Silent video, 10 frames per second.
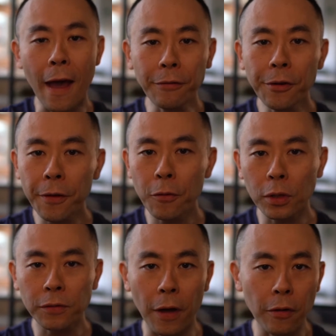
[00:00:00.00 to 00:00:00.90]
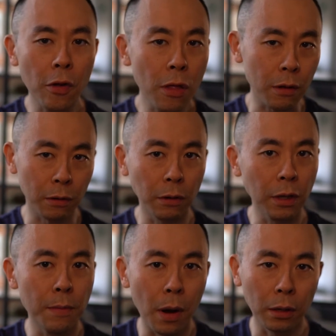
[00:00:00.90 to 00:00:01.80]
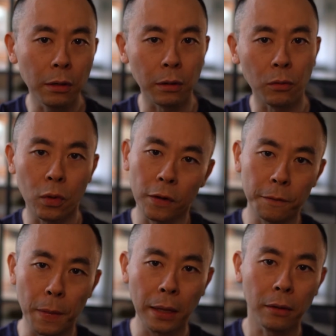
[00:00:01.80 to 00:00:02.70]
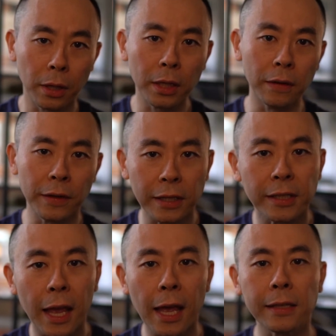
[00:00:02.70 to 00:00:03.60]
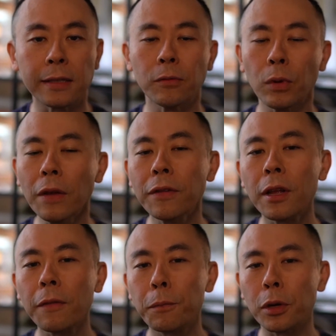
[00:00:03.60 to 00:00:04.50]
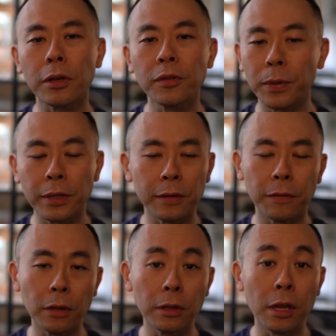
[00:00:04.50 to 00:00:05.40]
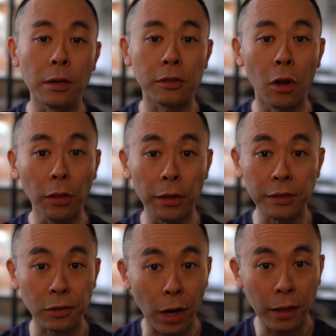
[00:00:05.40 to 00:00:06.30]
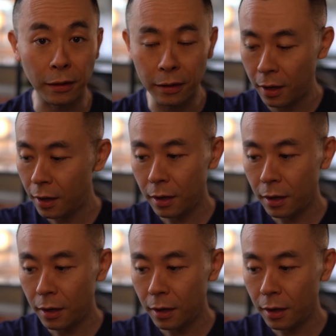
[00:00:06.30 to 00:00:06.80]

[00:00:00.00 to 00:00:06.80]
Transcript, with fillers: Everything was very thoroughly monitored with mental activity scans, and whenever the participants, the volunteers, got distracted,